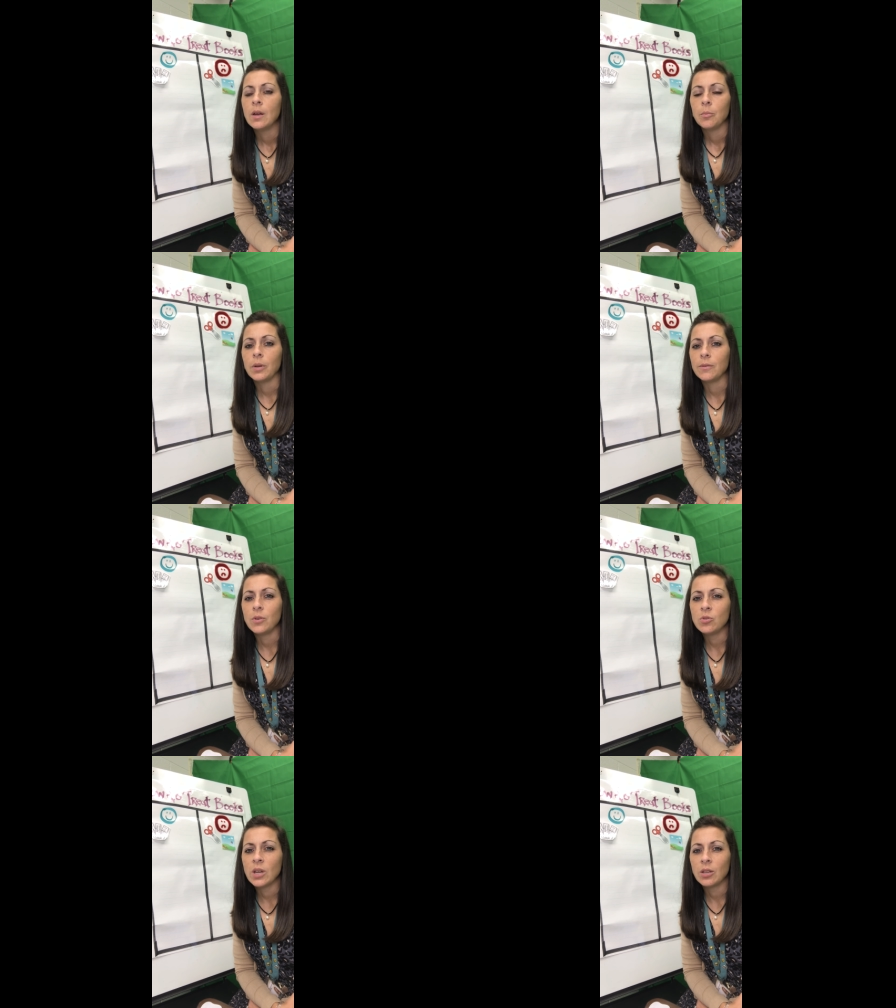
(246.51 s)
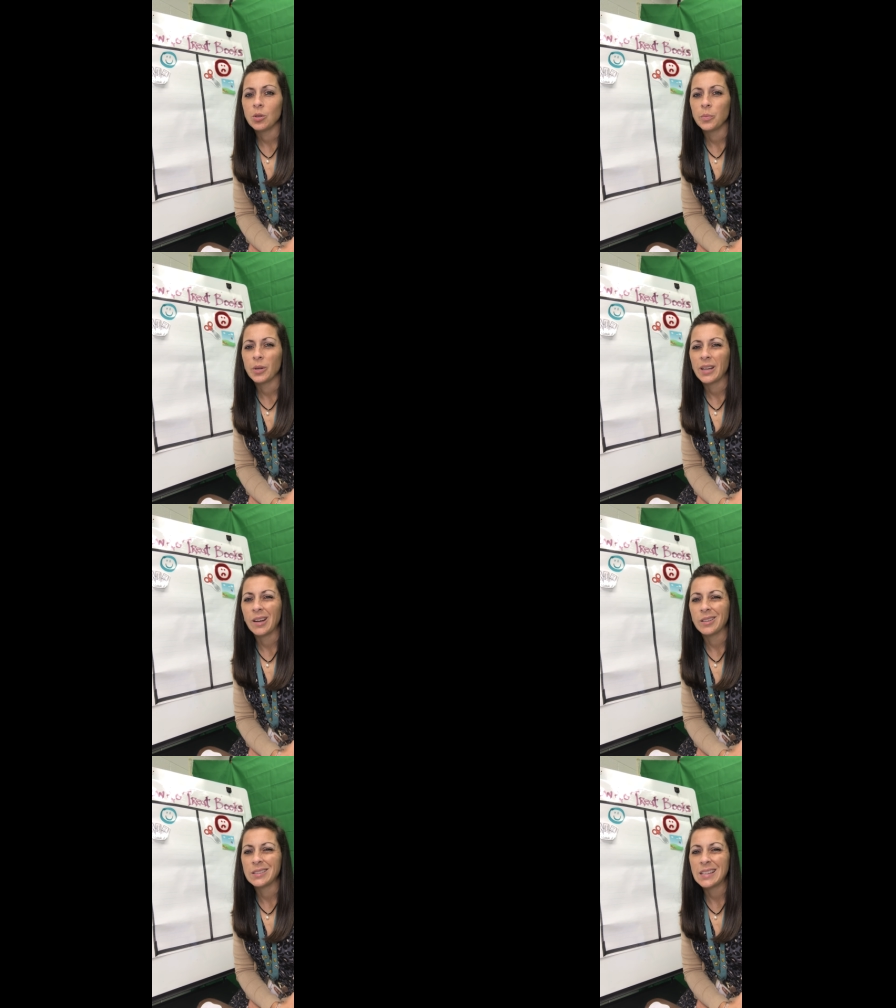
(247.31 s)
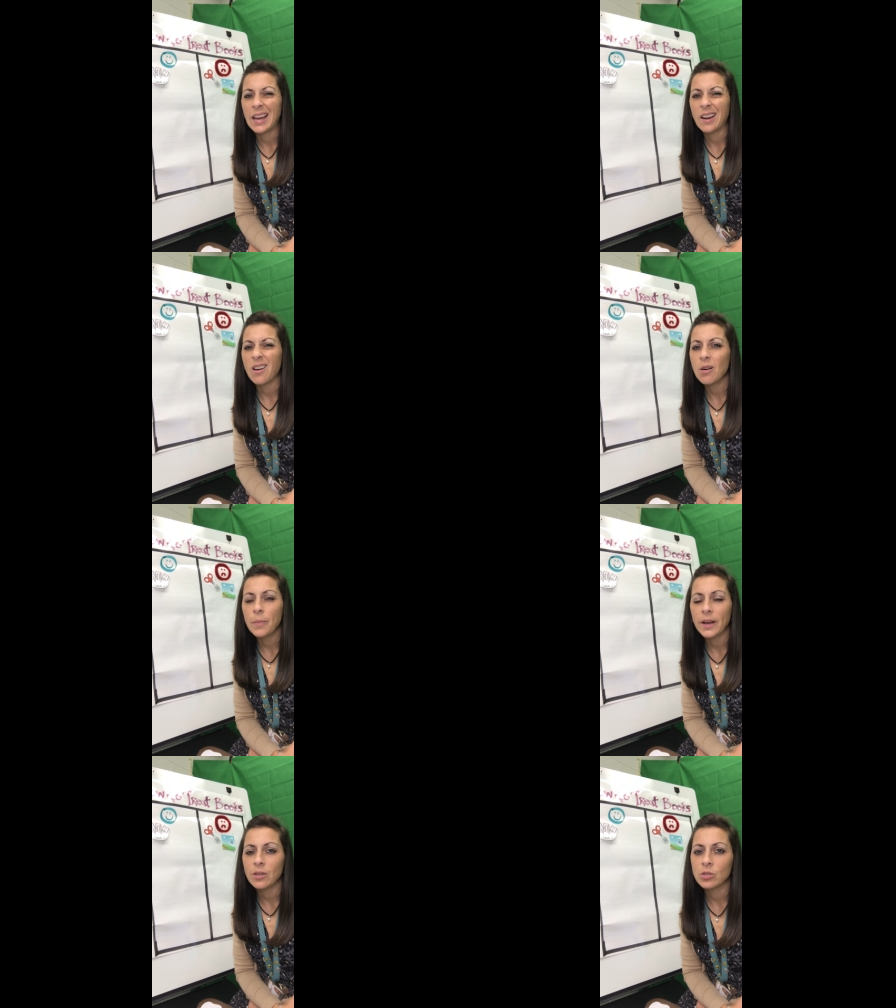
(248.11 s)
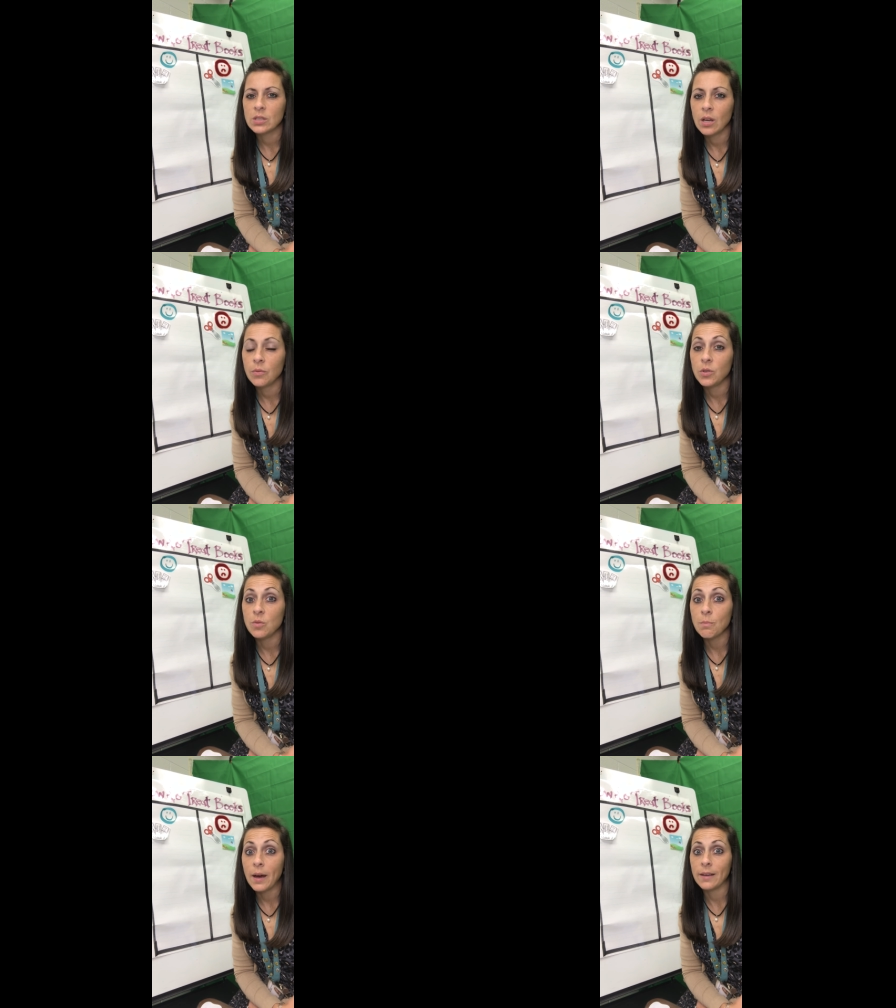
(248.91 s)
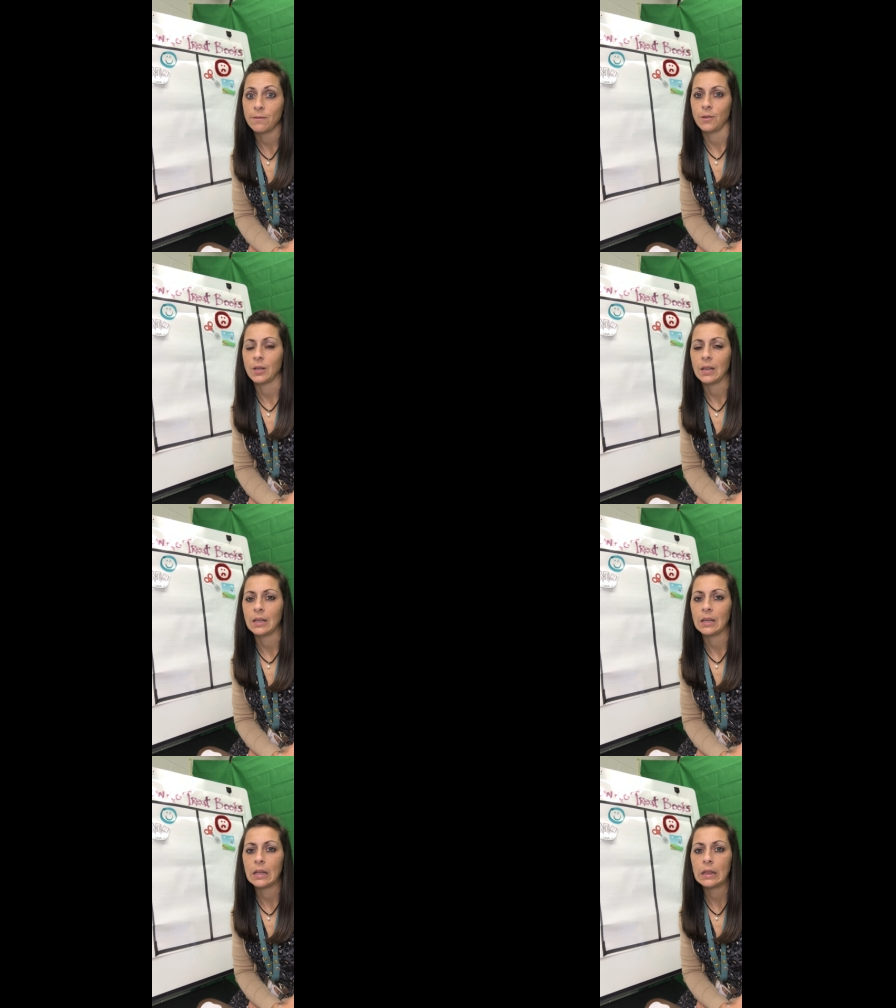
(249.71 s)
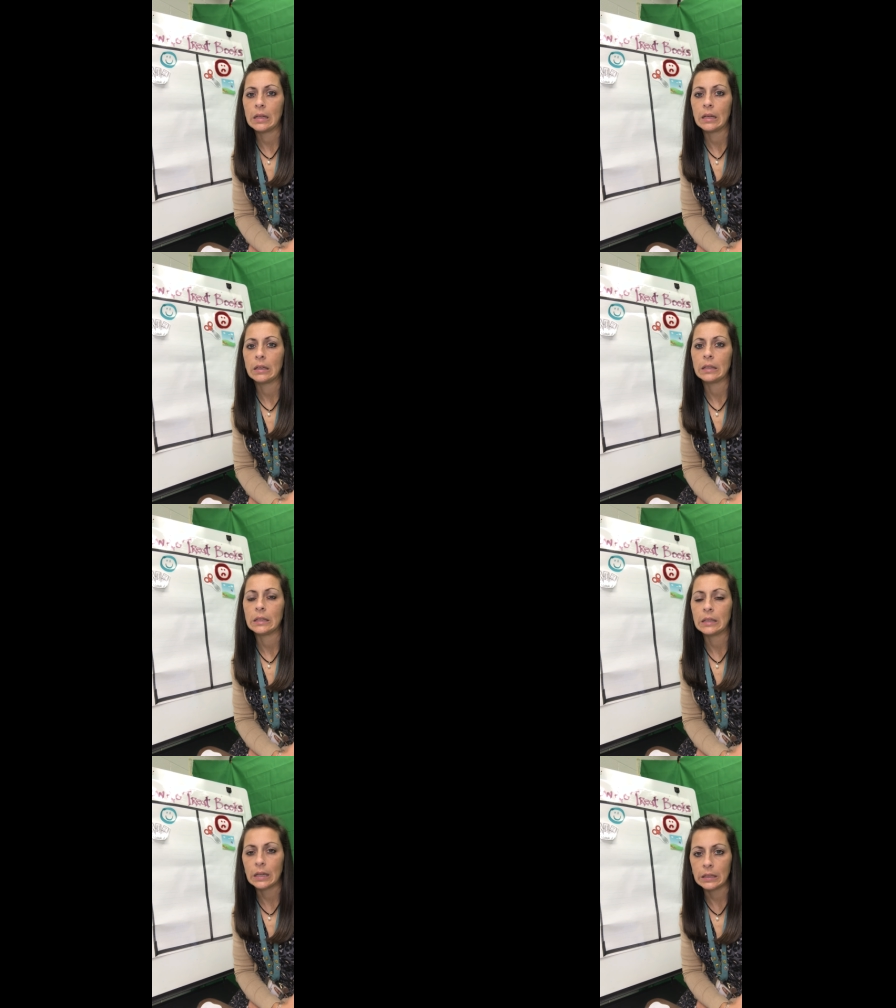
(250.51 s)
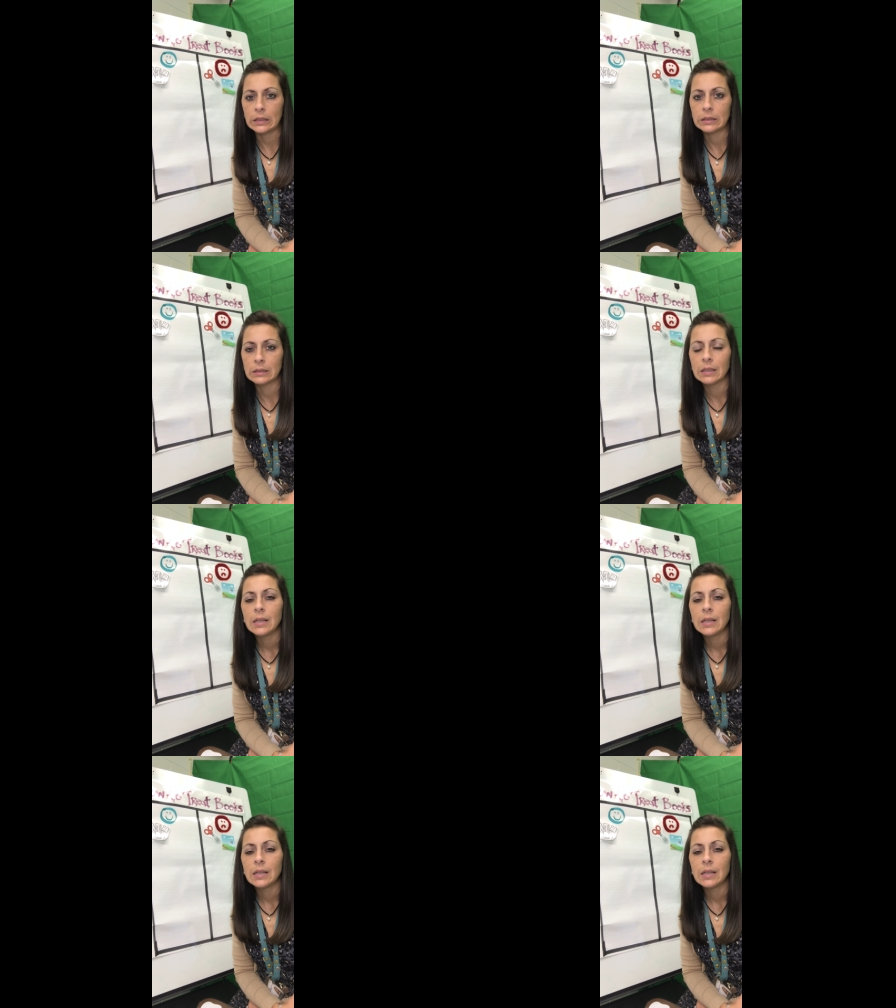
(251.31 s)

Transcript: But if you take your book outside all by yourself, you might forget it. And then, yikes,